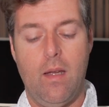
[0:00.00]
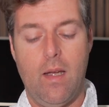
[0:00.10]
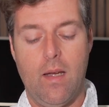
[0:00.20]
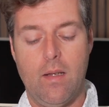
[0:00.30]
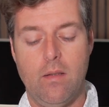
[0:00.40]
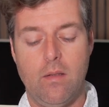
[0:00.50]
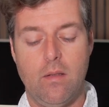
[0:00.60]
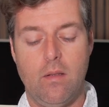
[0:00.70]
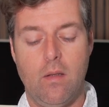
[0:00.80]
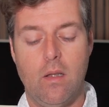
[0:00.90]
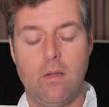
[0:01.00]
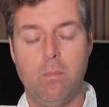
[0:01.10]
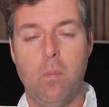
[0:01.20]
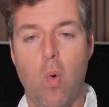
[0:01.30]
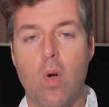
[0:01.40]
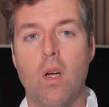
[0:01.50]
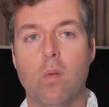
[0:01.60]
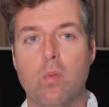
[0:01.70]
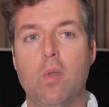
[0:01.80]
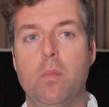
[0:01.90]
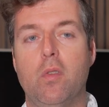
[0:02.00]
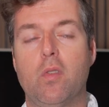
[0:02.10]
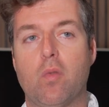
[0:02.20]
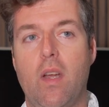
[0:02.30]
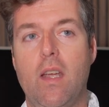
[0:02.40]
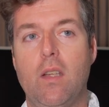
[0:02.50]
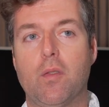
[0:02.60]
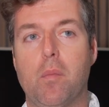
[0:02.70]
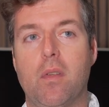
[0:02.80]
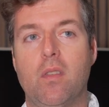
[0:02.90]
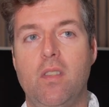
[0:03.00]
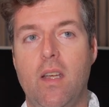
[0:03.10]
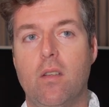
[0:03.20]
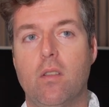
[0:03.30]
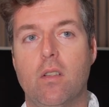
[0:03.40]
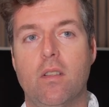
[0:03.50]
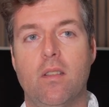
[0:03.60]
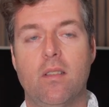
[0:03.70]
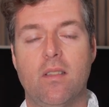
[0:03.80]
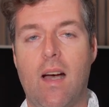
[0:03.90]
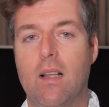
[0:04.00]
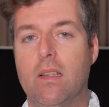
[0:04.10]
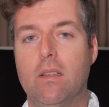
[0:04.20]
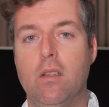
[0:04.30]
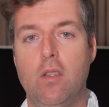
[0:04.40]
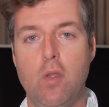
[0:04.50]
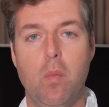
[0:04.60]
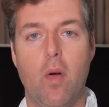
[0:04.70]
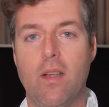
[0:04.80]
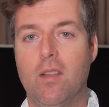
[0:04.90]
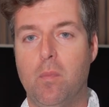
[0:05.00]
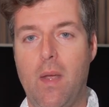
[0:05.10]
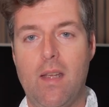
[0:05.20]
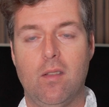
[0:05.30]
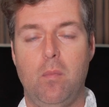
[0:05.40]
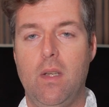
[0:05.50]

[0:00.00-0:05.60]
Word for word: And the more a room strays from a standard solid cuboid space,